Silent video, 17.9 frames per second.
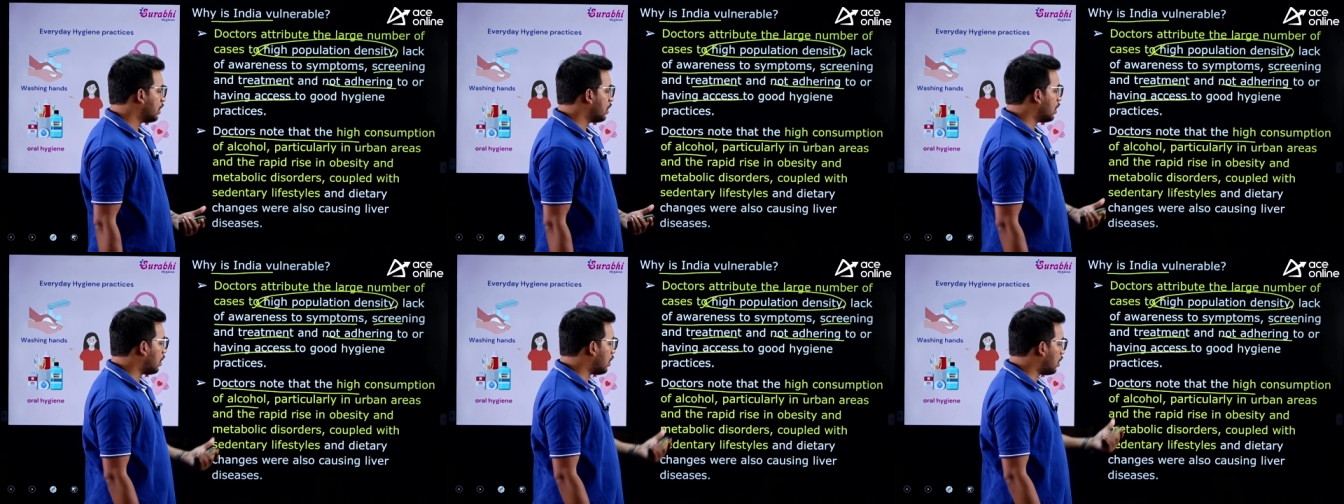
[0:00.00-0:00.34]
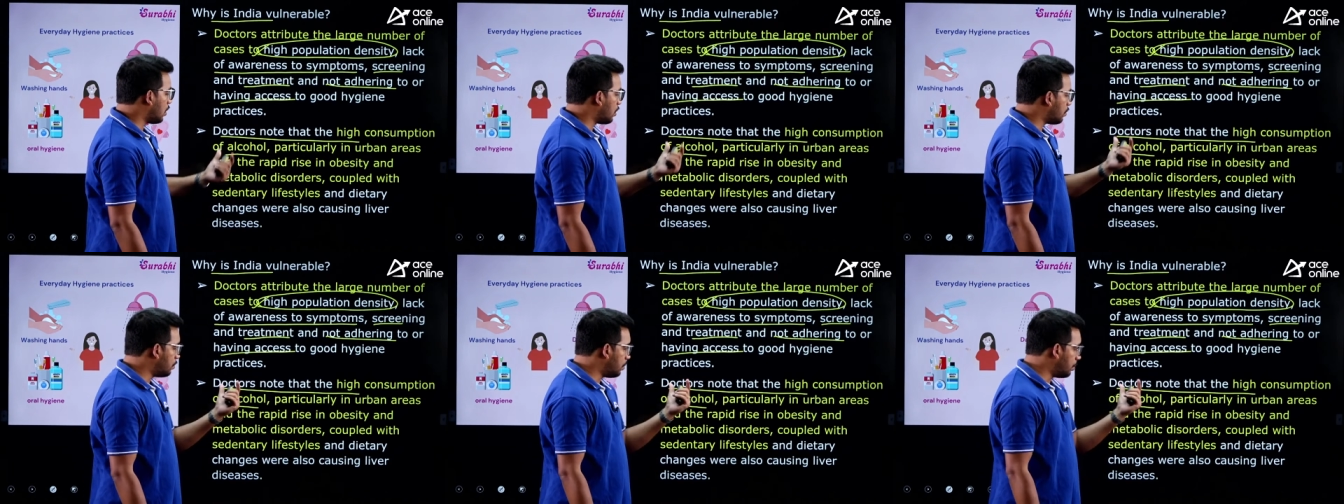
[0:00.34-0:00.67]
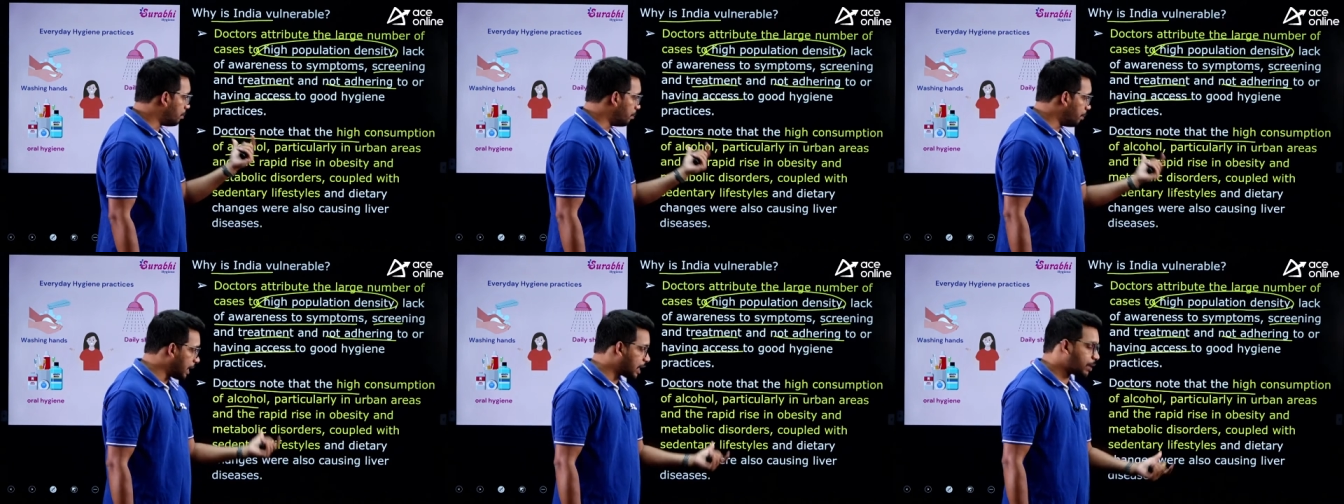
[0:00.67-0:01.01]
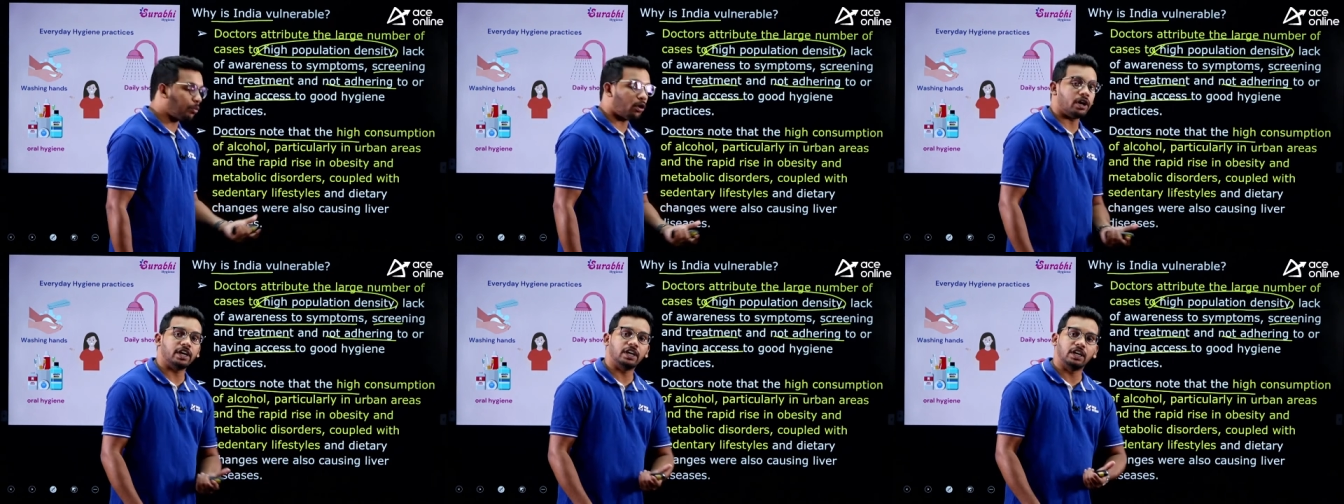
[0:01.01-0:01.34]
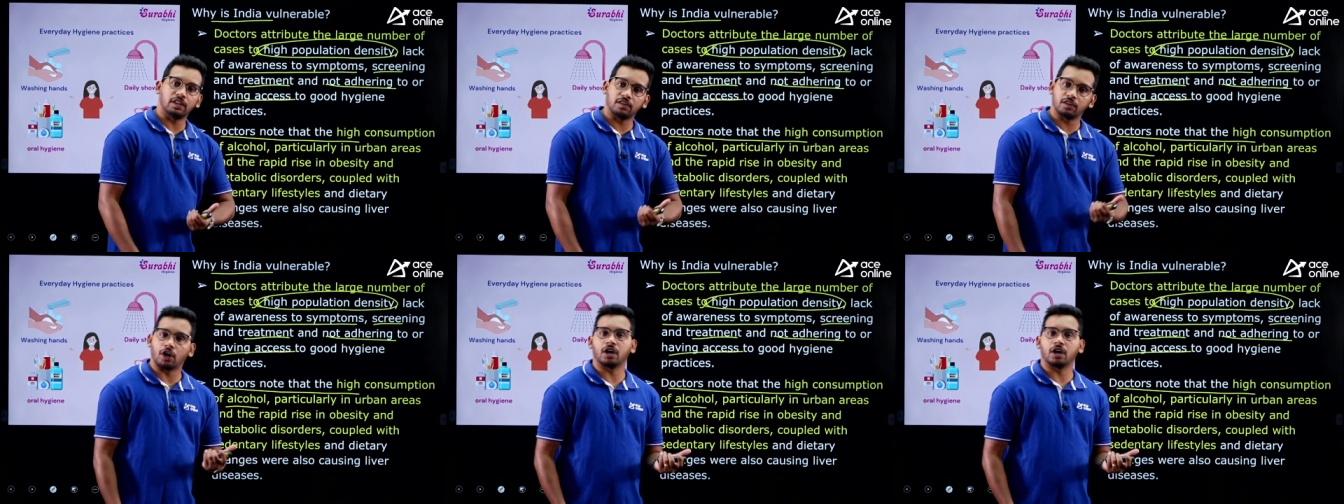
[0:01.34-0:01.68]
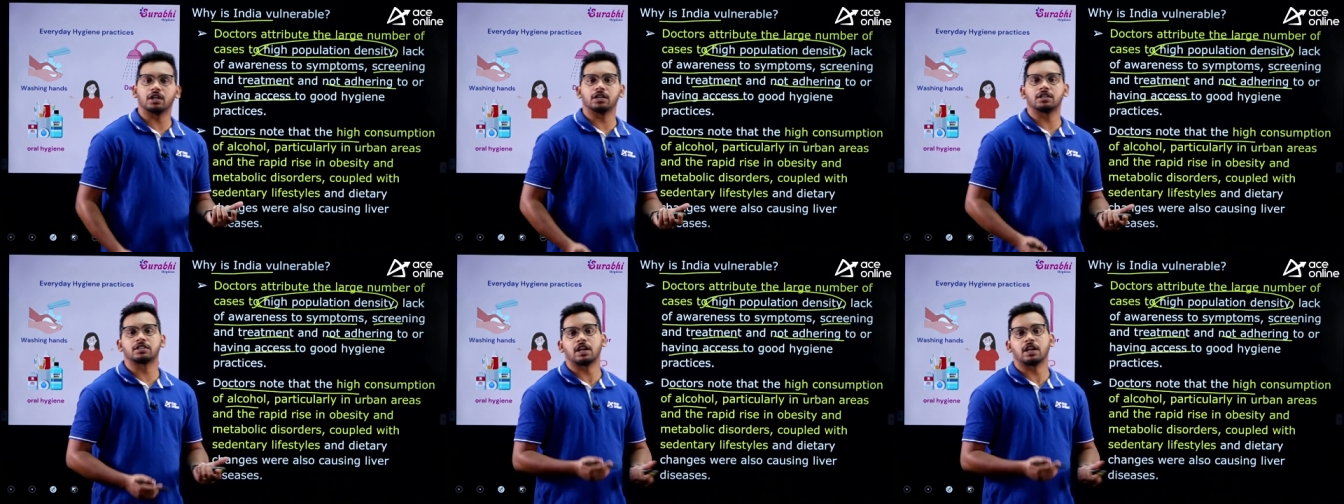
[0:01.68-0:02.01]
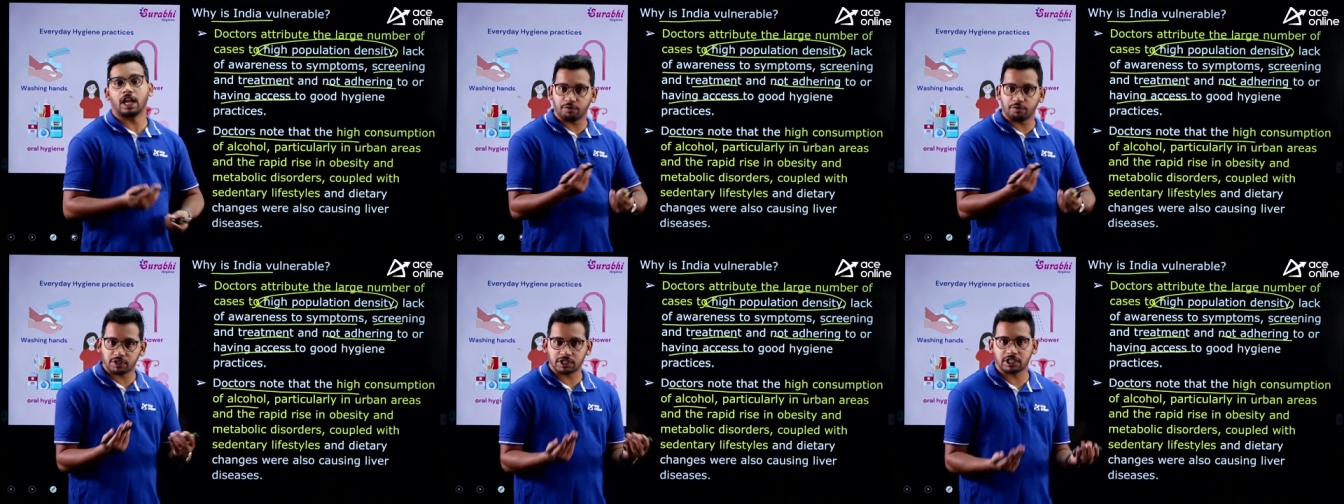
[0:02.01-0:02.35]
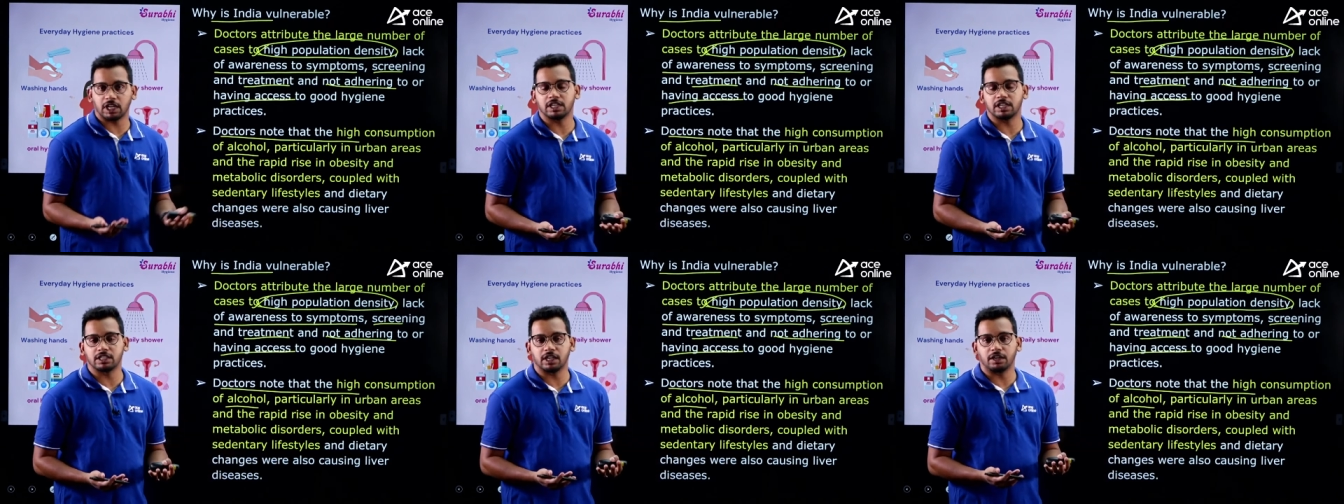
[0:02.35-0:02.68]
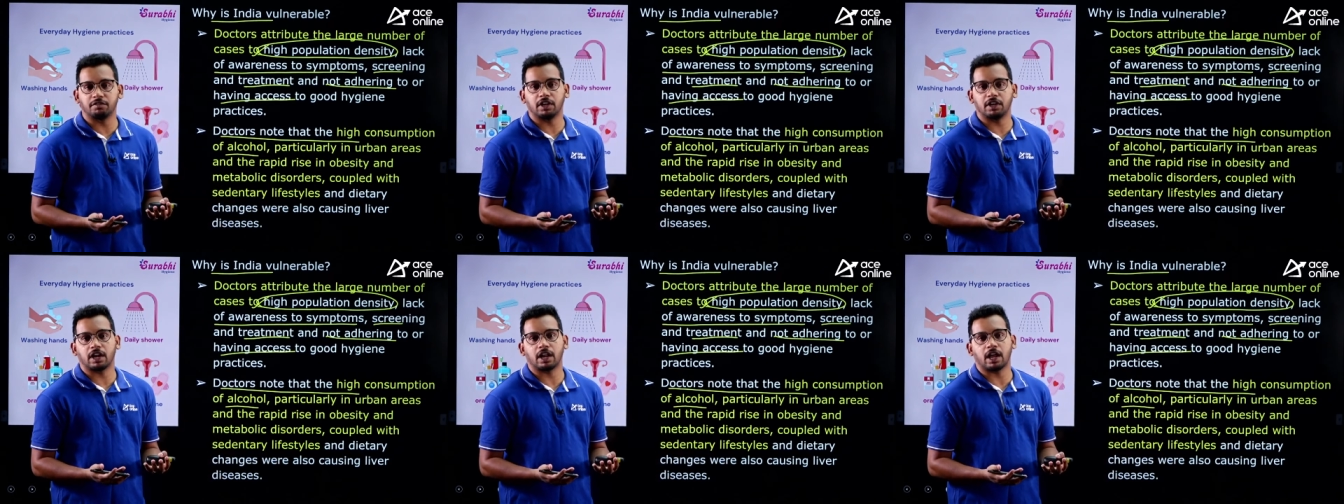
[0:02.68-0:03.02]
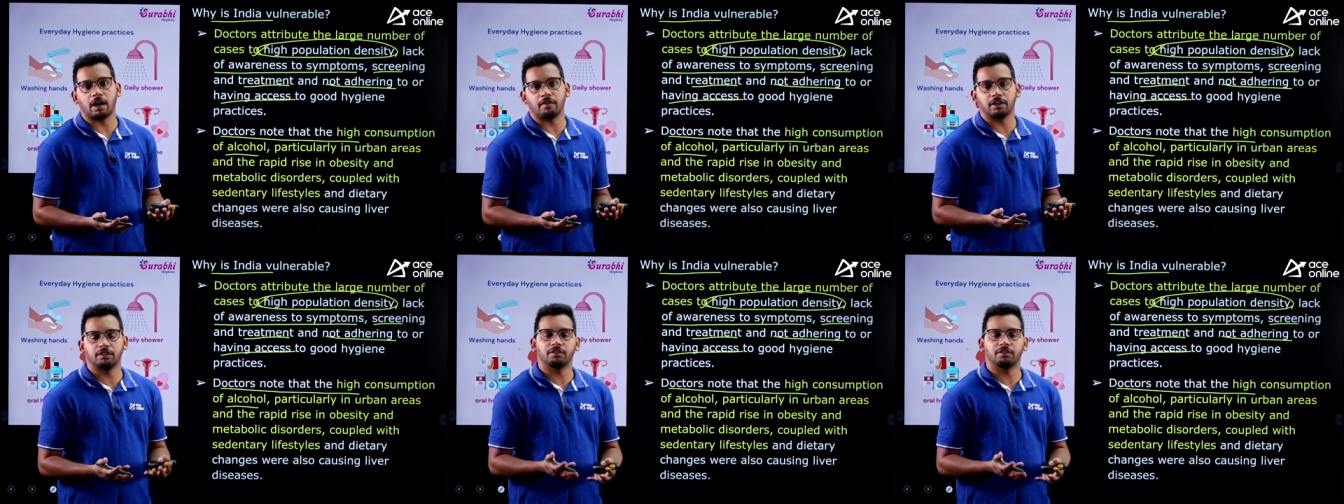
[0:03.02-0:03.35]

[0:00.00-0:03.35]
uh, metabolic disorders, lifestyles that we are having,